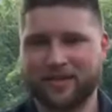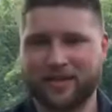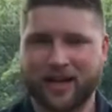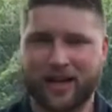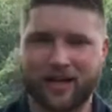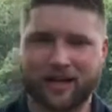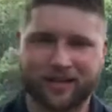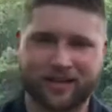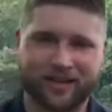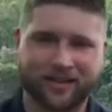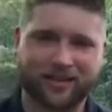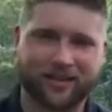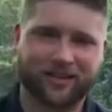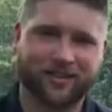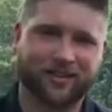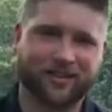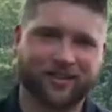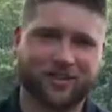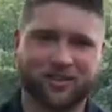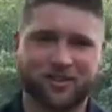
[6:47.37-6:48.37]
Italian,
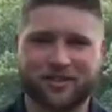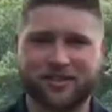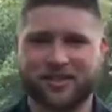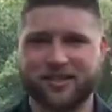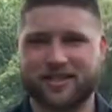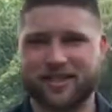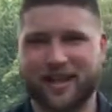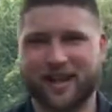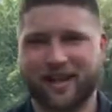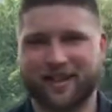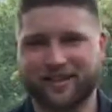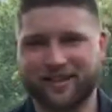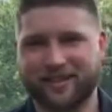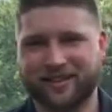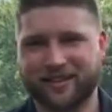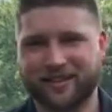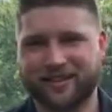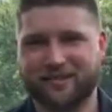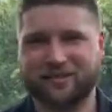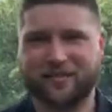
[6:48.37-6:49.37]
the cook's
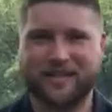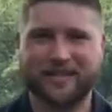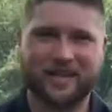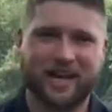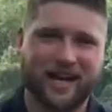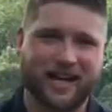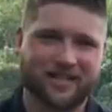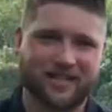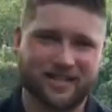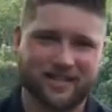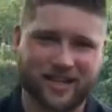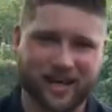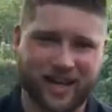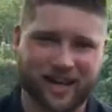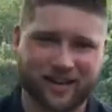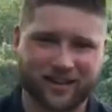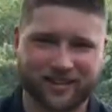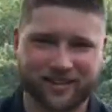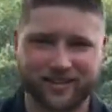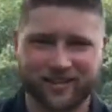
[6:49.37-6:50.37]
Italian, my dad's
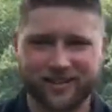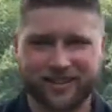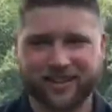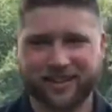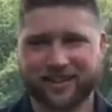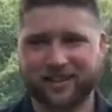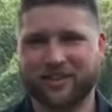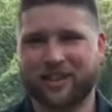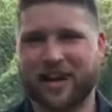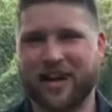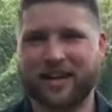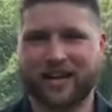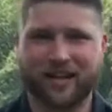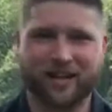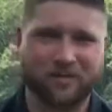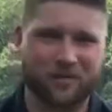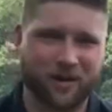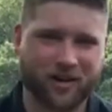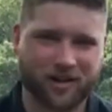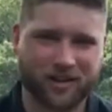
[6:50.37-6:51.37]
Italian, you got to
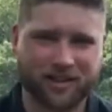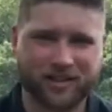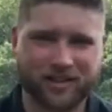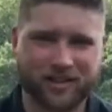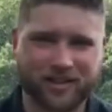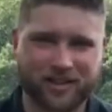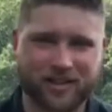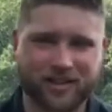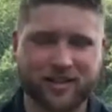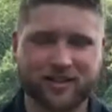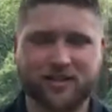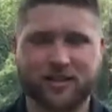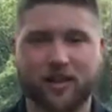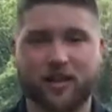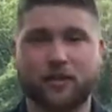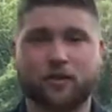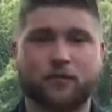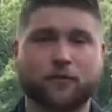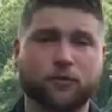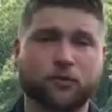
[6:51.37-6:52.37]
come on in and eat
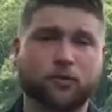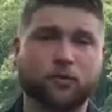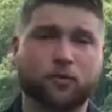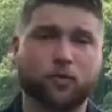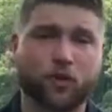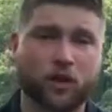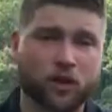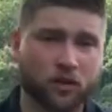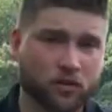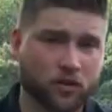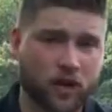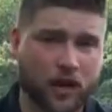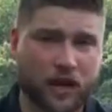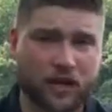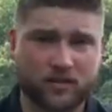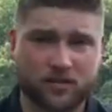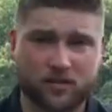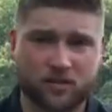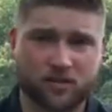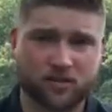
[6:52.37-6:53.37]
and the food will
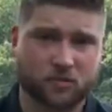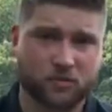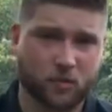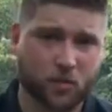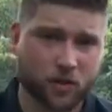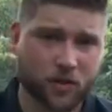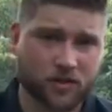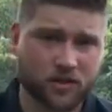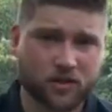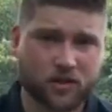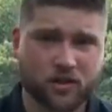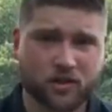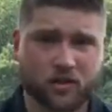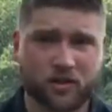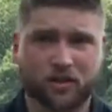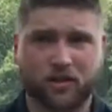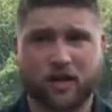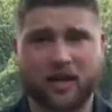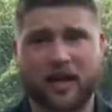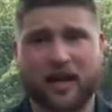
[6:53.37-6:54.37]
not disappoint.
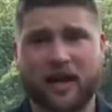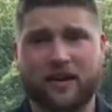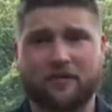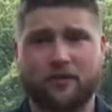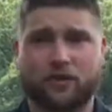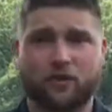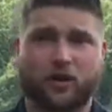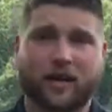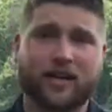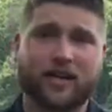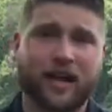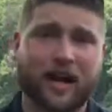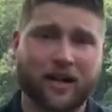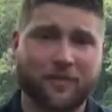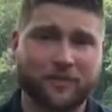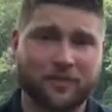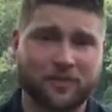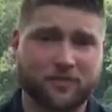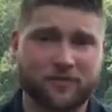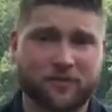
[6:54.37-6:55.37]
You're going to have a great
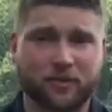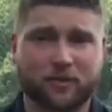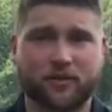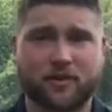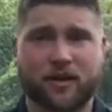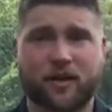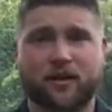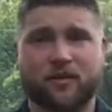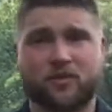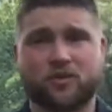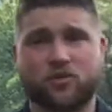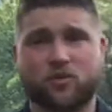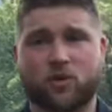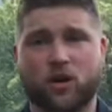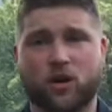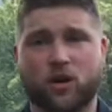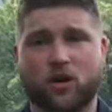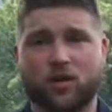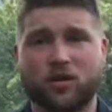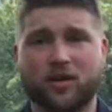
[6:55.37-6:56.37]
atmosphere there as
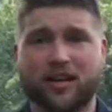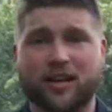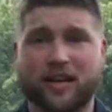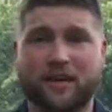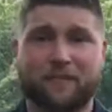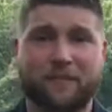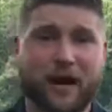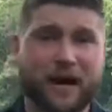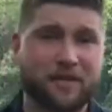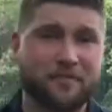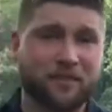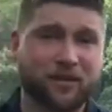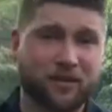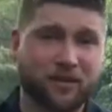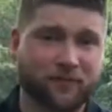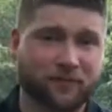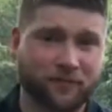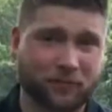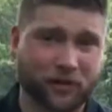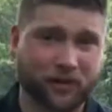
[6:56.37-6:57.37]
well. It might be
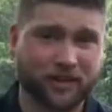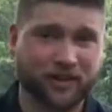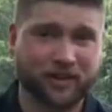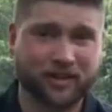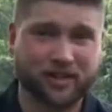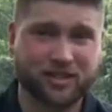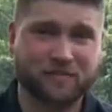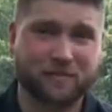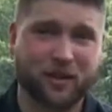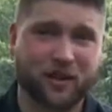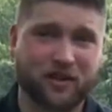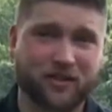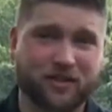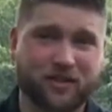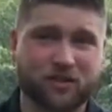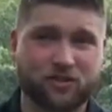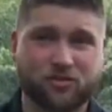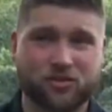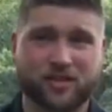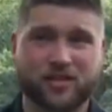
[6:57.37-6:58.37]
the friendliest spot
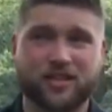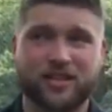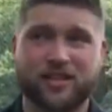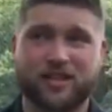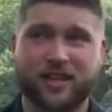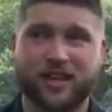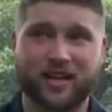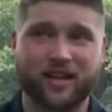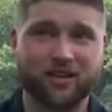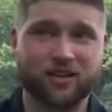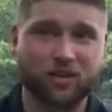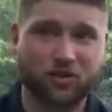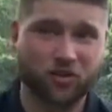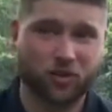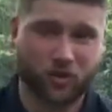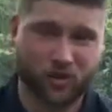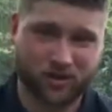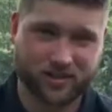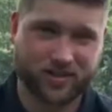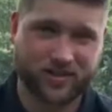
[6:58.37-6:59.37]
that you see in New
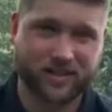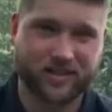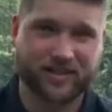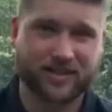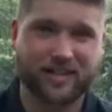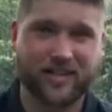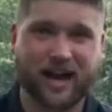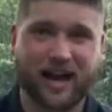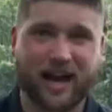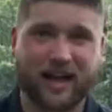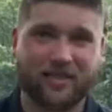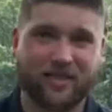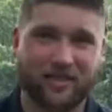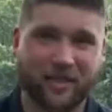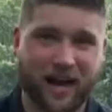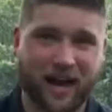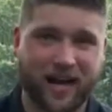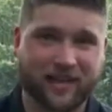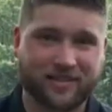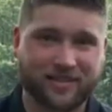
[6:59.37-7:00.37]
York City at
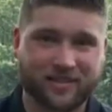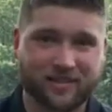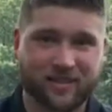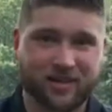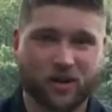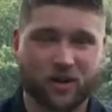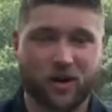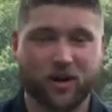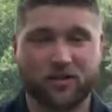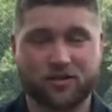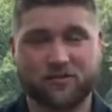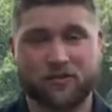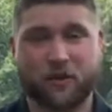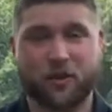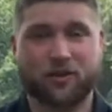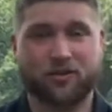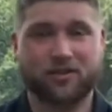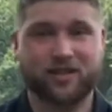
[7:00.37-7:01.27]
that uh, as far